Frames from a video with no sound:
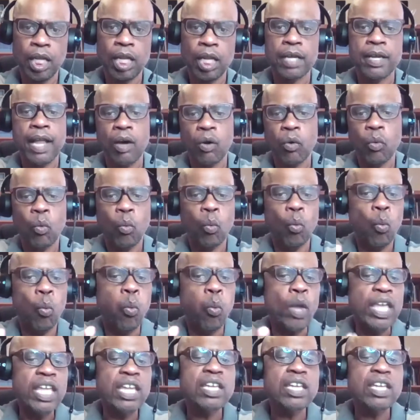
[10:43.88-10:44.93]
Now,
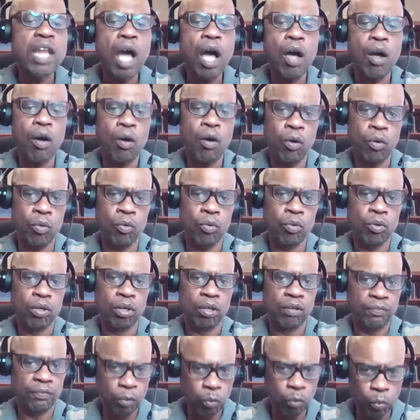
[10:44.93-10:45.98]
we know
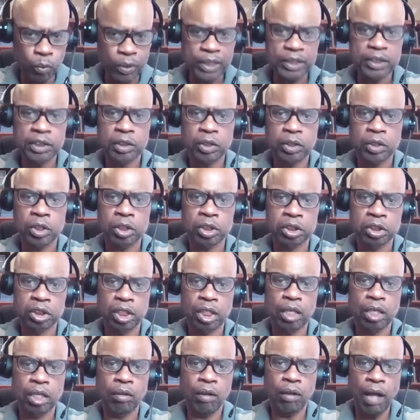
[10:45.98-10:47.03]
from research
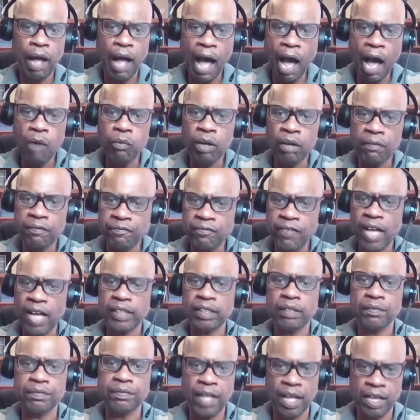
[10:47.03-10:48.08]
how
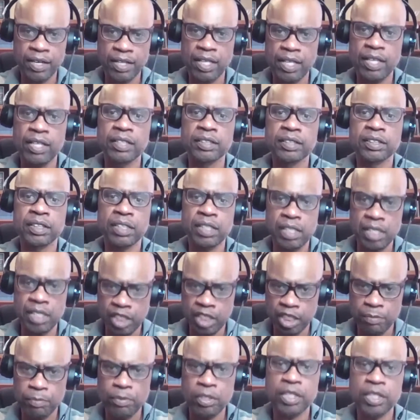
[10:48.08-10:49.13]
effective that is in
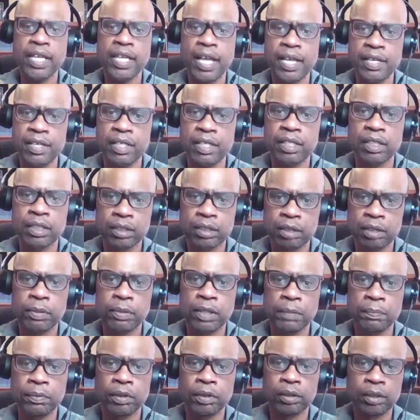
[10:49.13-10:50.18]
communicating to
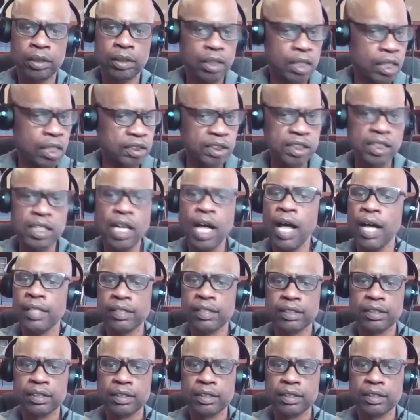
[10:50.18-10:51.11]
people. It's not.